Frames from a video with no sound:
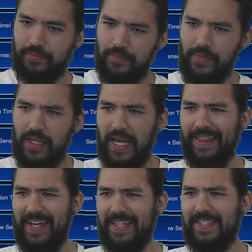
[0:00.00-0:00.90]
And
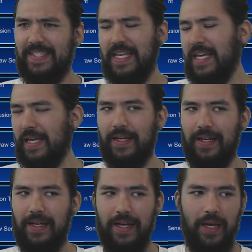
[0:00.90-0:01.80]
let's see
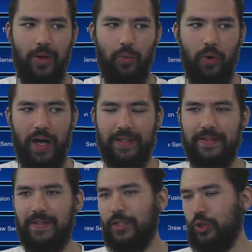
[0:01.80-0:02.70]
what
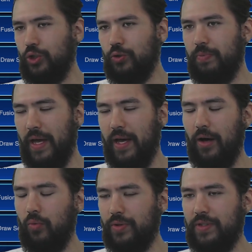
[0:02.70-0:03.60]
Yubel
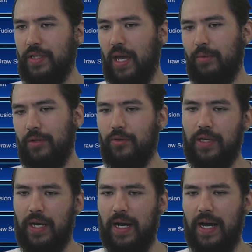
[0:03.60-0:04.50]
with the Yami Yugi
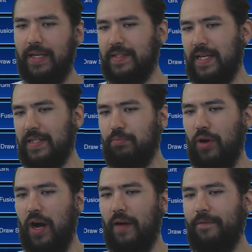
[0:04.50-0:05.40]
eyes has
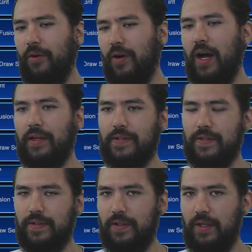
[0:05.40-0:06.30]
brought for us.
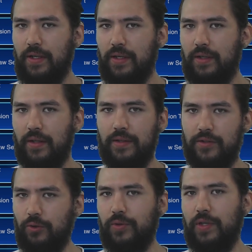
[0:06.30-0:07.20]
Let's do
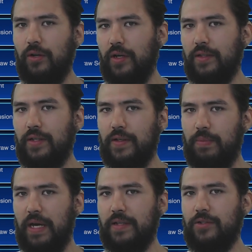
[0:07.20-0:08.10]
what the internet does
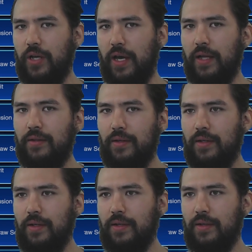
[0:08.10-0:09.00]
best, chat.
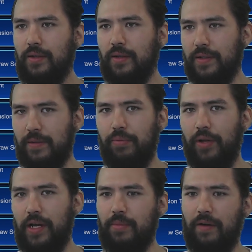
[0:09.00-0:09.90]
Let's complain
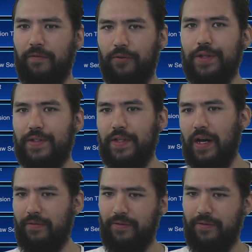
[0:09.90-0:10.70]
about free stuff.